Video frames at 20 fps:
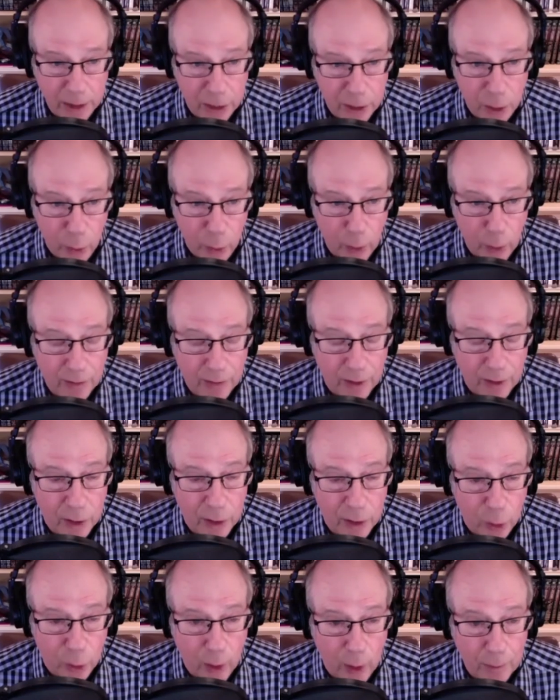you read the
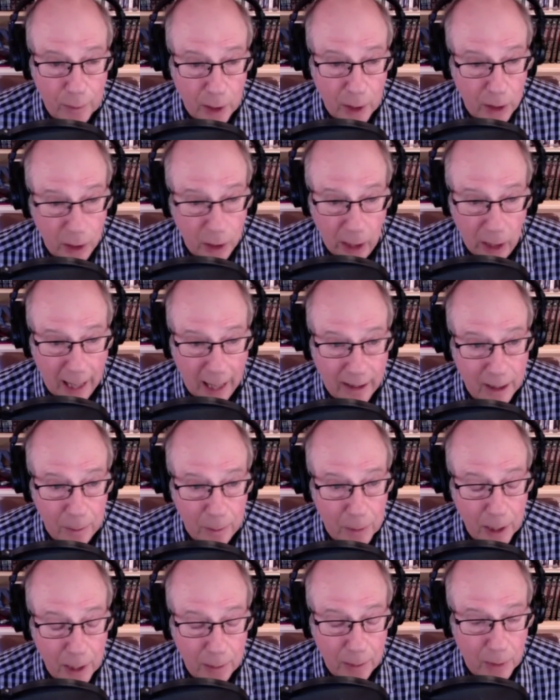script and you like the
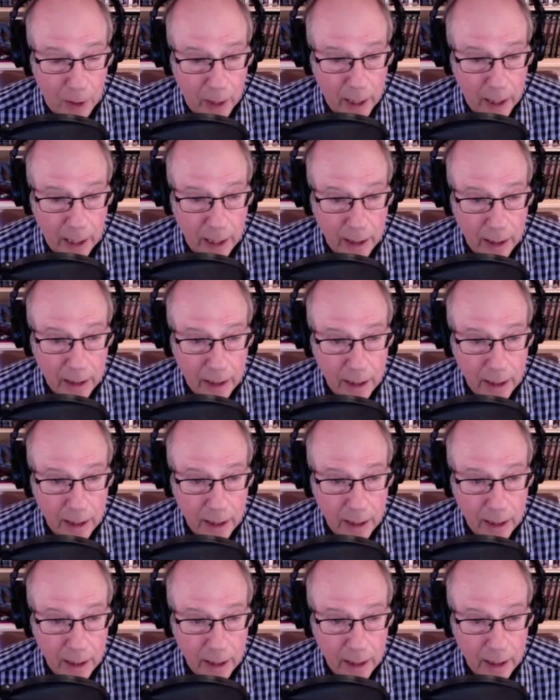people in it.